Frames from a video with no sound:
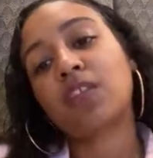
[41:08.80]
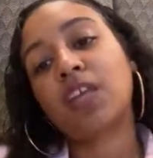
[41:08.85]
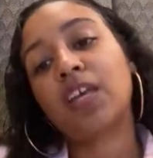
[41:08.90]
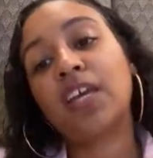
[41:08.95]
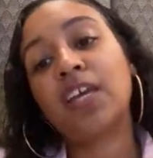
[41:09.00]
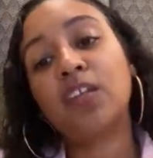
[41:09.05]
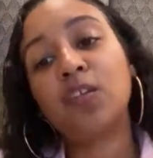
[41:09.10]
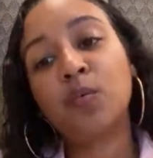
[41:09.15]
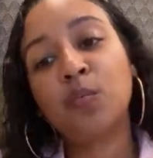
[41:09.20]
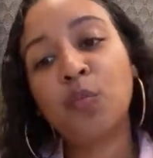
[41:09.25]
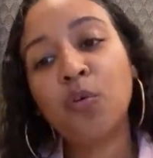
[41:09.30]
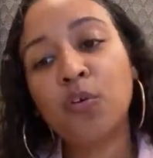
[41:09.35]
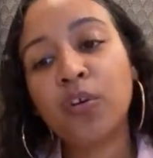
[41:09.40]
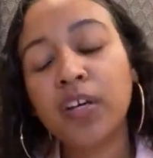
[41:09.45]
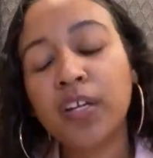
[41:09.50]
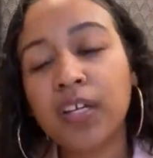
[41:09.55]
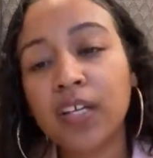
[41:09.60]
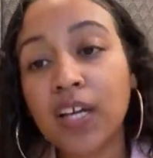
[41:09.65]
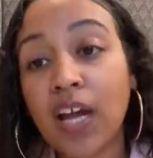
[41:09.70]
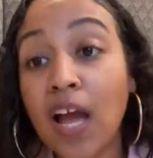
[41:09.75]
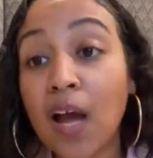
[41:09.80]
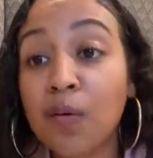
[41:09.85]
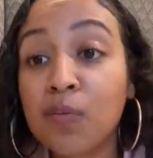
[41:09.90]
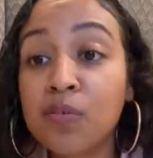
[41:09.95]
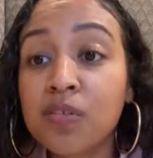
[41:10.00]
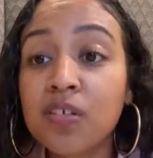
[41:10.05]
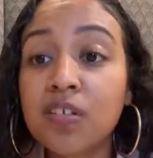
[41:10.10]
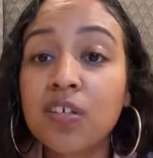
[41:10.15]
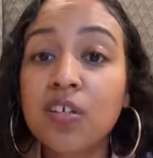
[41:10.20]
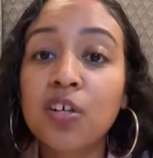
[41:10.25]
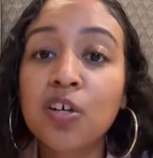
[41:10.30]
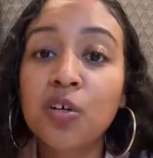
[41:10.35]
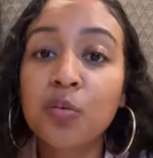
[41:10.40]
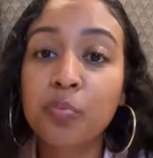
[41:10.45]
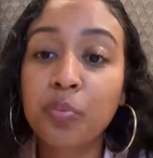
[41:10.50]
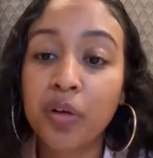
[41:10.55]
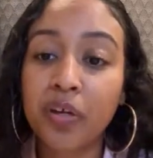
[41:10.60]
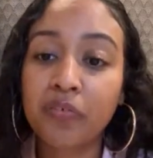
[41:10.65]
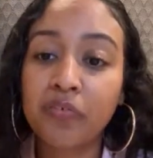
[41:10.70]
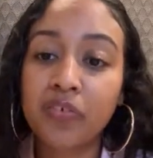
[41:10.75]
In the morning, I was gonna cook
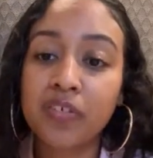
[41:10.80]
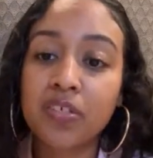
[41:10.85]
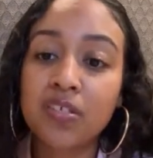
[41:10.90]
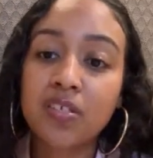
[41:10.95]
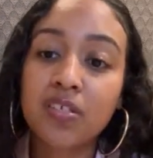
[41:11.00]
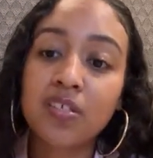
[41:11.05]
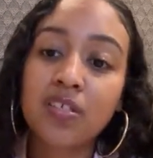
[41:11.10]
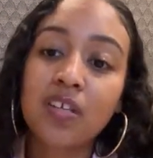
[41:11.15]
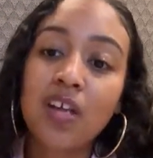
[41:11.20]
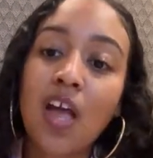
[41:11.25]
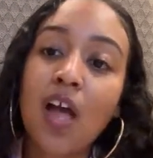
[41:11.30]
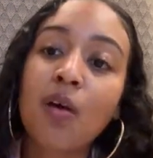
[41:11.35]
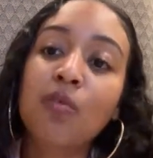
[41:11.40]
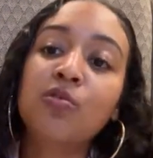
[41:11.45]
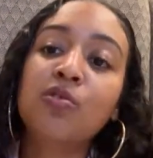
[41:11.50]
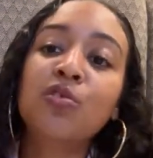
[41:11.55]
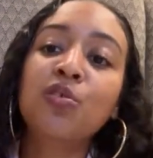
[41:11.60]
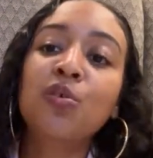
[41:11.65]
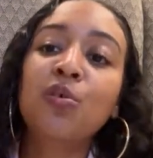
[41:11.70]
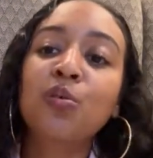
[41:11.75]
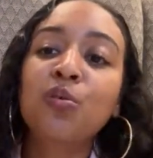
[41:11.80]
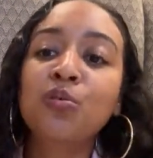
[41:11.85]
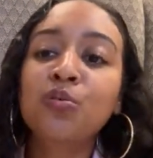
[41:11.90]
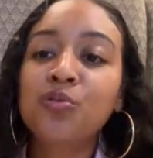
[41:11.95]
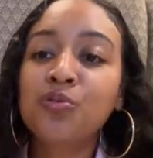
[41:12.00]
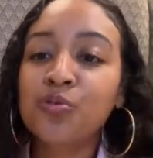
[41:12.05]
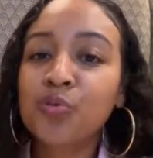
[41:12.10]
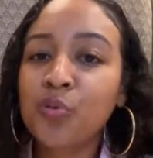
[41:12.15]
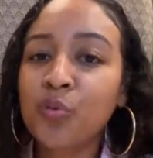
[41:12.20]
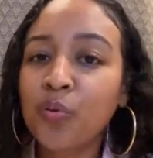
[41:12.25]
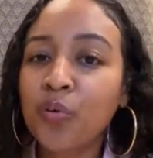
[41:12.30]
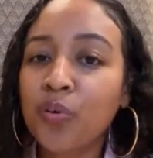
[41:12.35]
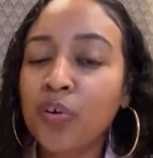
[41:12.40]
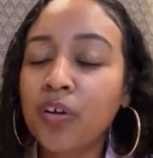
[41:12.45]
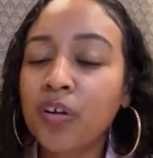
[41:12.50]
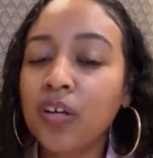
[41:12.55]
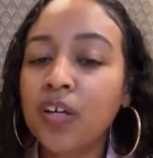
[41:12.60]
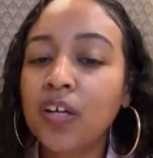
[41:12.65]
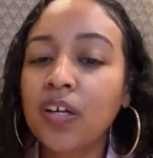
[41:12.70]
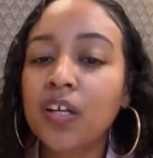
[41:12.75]
breakfast. I was gonna go to the
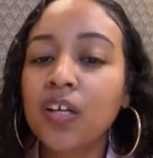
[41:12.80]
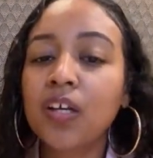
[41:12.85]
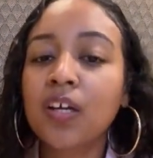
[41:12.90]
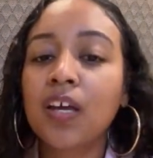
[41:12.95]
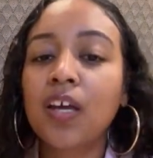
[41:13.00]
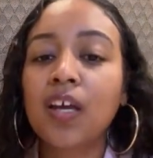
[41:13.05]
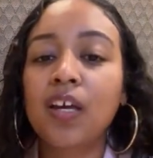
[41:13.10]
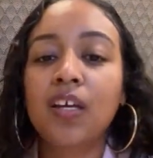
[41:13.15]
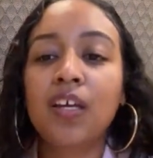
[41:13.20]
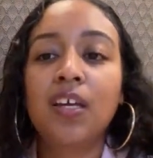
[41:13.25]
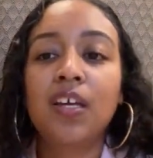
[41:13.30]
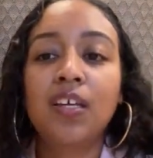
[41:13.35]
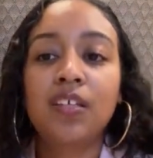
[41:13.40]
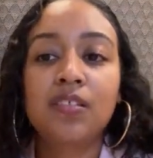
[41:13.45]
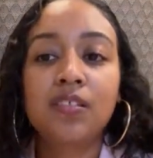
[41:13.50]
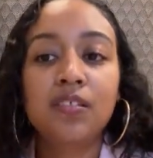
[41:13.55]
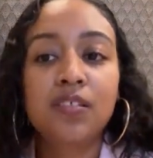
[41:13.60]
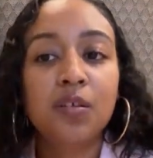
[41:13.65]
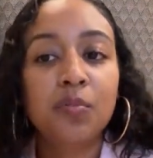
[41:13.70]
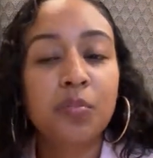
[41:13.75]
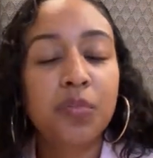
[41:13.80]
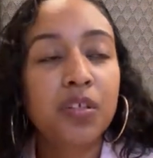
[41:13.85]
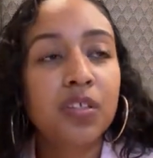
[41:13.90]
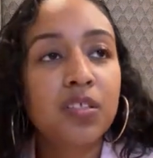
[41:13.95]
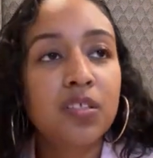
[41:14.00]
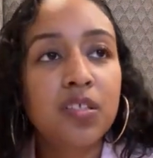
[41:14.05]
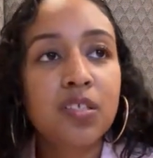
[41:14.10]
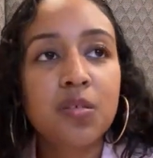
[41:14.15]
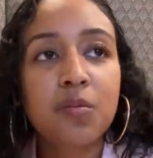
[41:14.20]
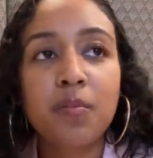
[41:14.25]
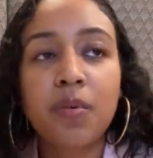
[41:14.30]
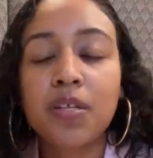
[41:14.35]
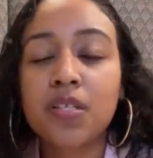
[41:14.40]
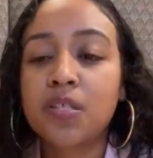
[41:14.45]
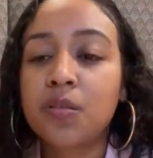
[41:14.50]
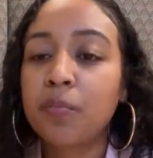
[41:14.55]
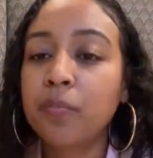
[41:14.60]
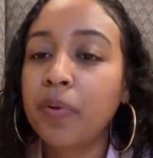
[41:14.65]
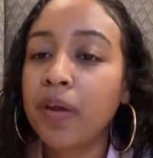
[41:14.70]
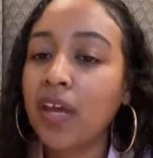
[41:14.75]
store and get something to make
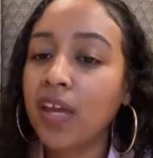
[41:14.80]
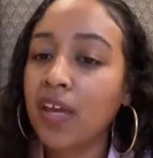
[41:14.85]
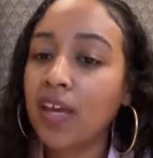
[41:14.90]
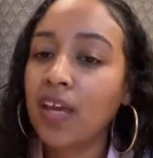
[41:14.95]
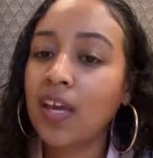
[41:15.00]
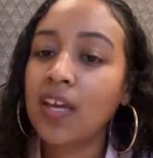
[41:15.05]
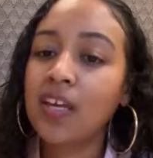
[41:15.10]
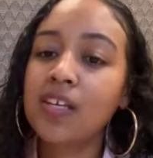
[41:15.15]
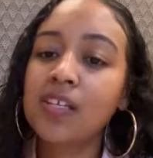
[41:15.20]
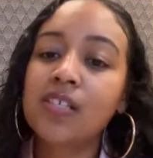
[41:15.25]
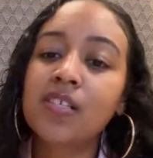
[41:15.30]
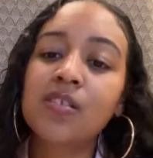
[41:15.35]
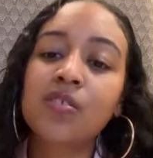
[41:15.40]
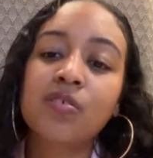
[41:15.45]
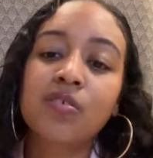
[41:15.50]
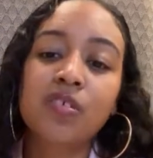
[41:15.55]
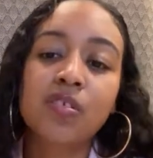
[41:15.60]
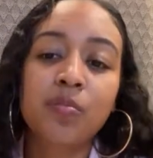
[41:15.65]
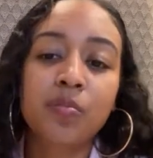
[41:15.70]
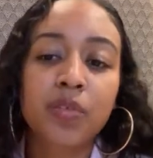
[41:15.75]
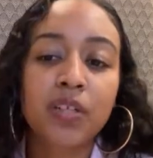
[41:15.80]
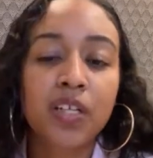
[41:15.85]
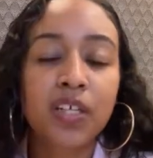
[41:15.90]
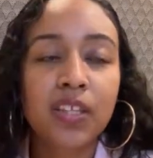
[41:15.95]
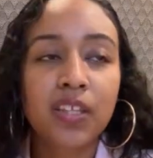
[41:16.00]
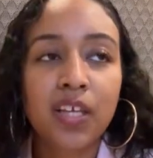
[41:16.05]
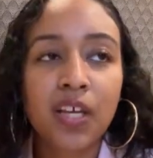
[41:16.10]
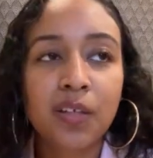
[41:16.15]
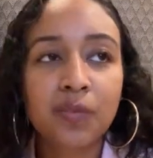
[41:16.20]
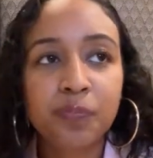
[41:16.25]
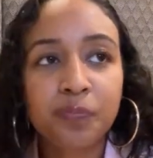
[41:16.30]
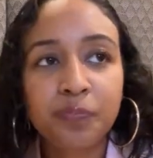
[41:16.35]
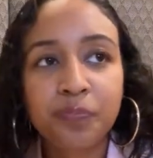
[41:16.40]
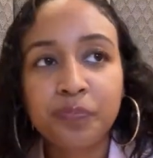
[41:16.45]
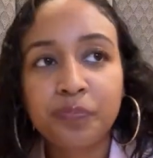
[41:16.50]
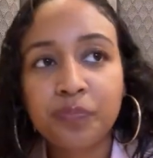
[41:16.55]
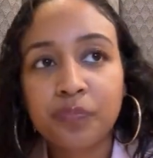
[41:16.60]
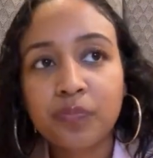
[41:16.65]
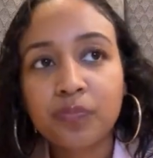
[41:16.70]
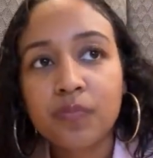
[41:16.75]
some pancakes or something like that
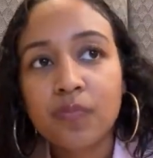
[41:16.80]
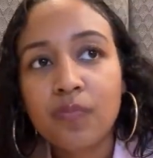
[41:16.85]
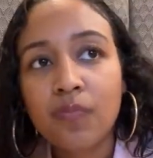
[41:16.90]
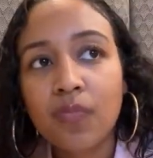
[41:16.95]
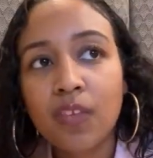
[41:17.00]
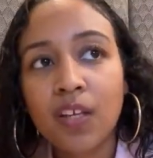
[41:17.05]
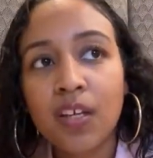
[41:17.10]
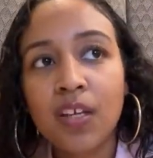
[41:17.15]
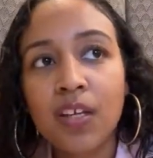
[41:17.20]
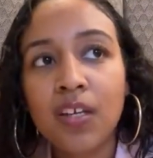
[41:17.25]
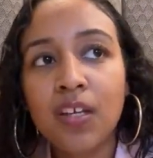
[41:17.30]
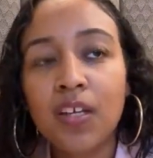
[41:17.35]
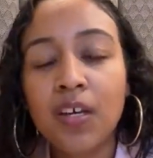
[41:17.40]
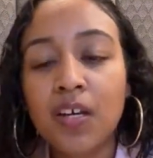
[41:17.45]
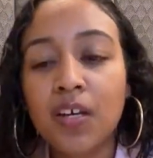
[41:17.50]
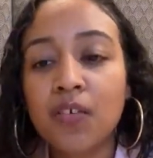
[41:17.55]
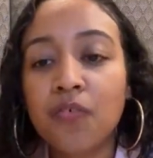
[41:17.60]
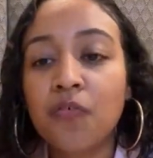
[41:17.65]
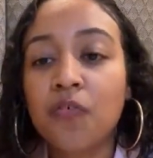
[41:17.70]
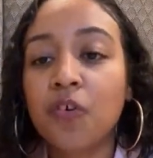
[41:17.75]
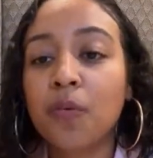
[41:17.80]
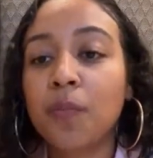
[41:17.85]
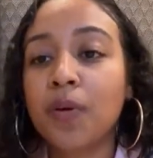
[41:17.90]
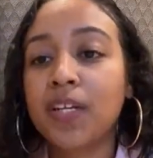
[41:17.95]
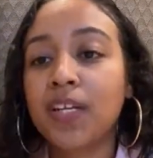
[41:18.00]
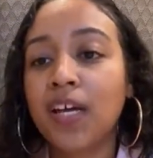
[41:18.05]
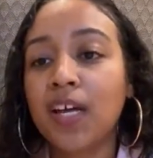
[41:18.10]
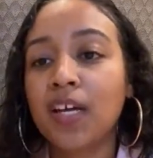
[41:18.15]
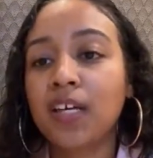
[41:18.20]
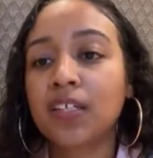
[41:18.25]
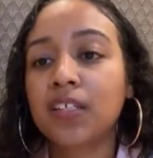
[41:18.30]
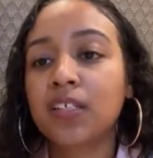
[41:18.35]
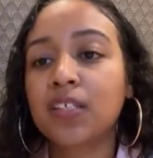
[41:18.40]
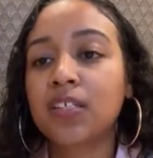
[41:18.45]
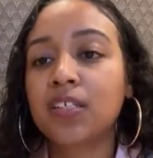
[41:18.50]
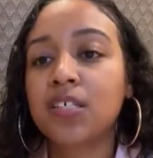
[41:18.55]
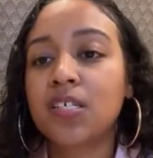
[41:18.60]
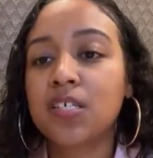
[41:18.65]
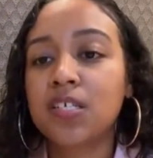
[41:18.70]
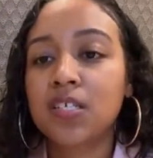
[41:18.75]
for my dad,
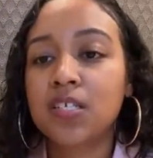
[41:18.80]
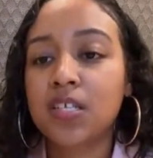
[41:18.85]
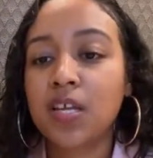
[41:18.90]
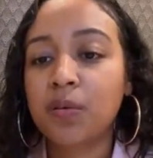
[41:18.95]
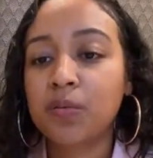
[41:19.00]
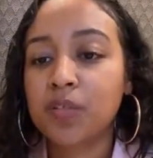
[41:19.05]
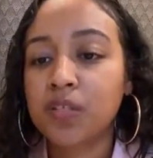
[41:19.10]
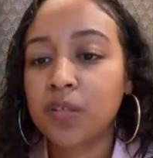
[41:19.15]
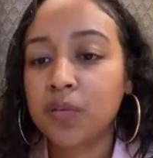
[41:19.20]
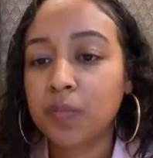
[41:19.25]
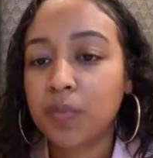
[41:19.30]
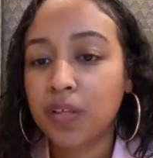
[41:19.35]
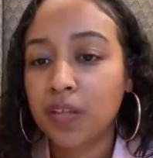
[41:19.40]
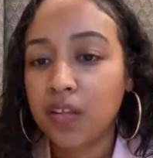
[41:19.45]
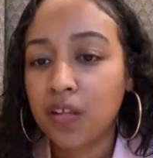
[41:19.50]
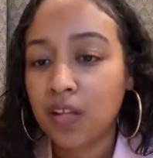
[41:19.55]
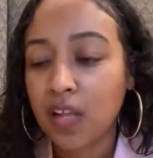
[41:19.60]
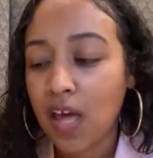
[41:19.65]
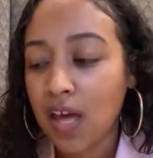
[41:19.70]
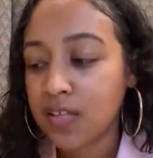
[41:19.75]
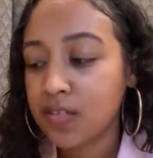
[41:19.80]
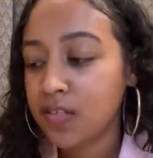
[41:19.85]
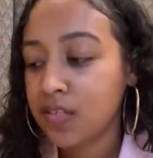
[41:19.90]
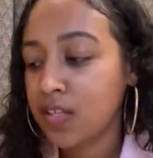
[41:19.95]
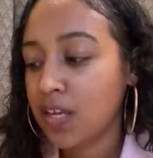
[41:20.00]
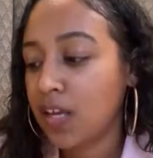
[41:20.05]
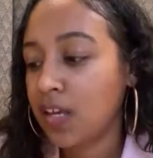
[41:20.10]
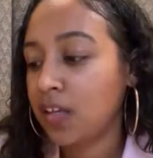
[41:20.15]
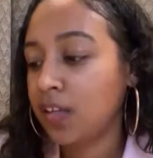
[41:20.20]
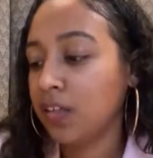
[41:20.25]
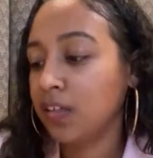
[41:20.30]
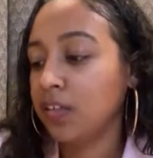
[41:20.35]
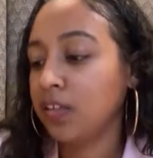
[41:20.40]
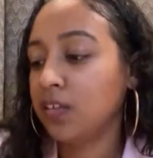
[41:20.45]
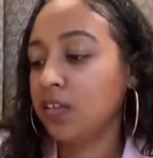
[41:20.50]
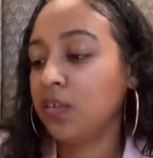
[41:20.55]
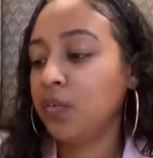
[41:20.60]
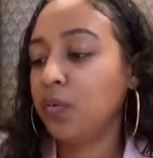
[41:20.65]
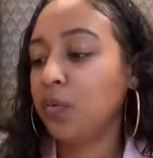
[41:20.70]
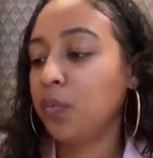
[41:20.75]
because that was gonna be the last day
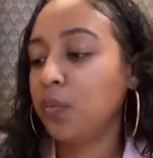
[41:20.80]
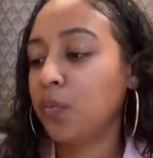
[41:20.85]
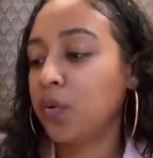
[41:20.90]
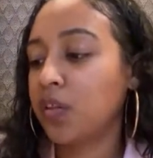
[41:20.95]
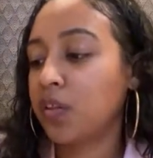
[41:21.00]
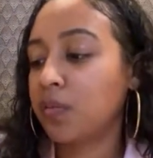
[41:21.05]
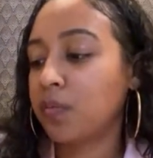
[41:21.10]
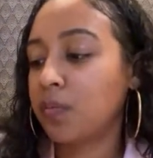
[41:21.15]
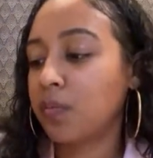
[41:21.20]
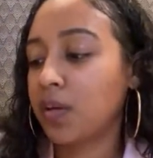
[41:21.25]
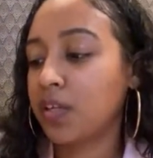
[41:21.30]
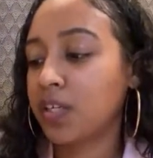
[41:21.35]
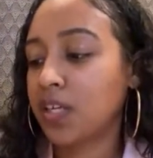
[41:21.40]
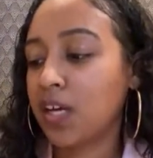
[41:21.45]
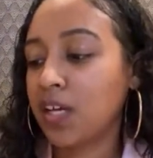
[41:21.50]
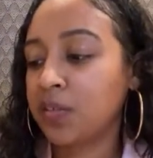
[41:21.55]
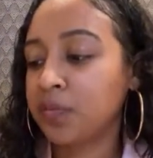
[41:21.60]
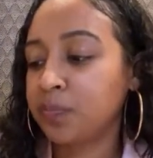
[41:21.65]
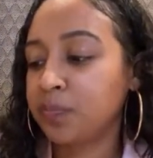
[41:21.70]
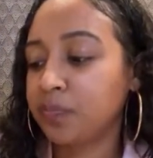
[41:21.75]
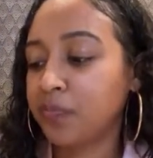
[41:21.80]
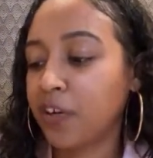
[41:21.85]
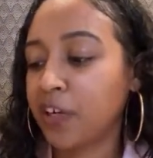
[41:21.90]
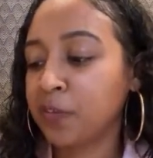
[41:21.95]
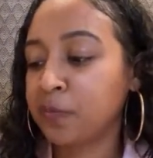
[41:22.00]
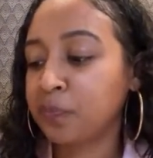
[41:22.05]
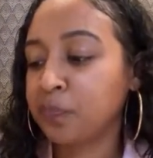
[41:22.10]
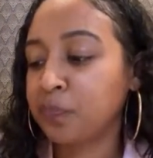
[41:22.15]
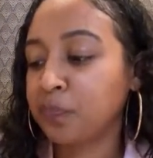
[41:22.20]
with my dad, right?